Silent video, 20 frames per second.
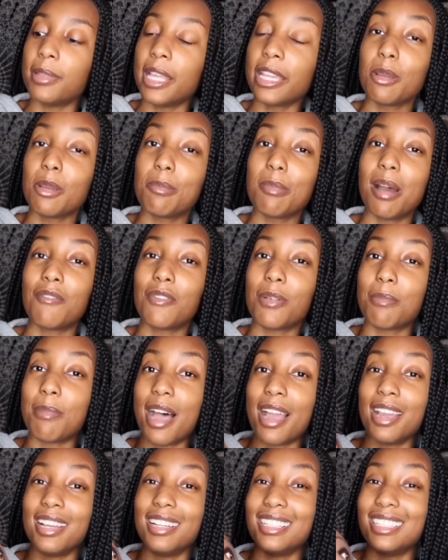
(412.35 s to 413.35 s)
Thank you, Mom, for
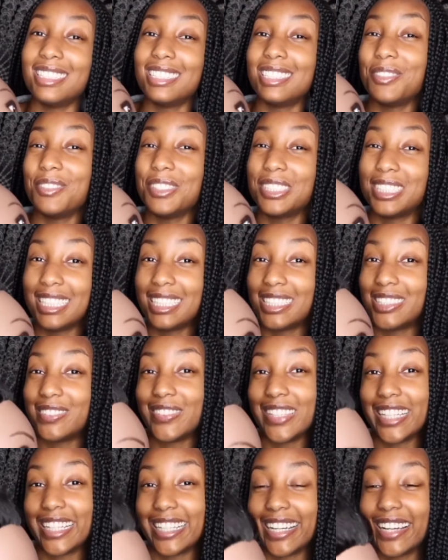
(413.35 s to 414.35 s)
buying this if you see this
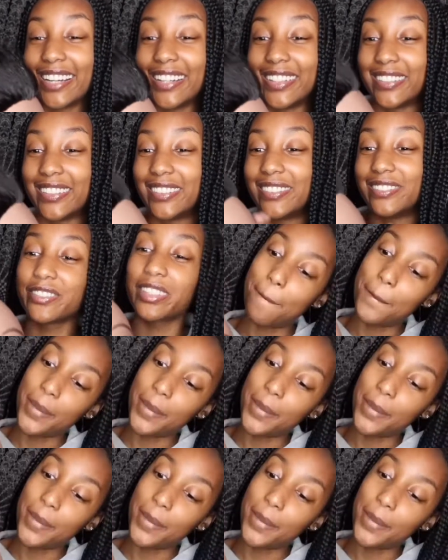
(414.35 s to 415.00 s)
video.